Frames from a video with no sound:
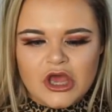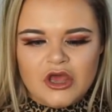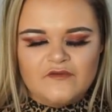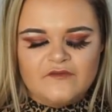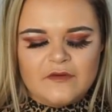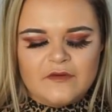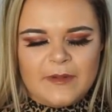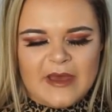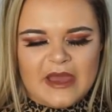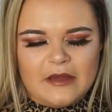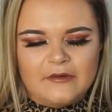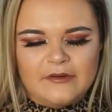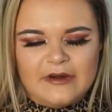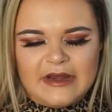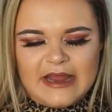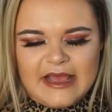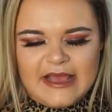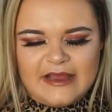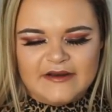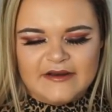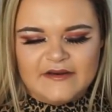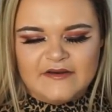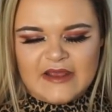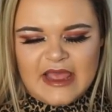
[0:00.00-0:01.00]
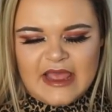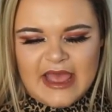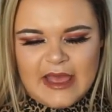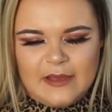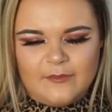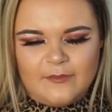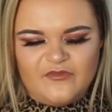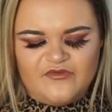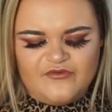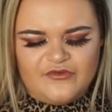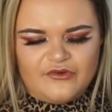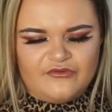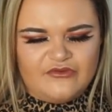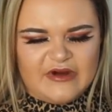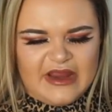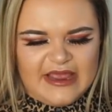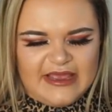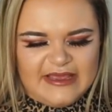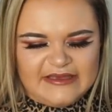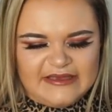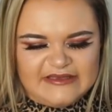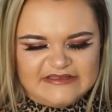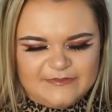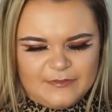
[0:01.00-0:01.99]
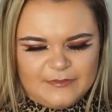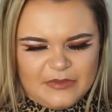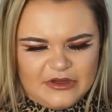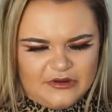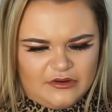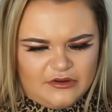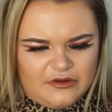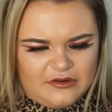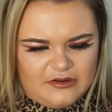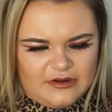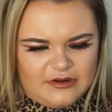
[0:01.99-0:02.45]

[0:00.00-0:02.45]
for Poundland um, for rings, but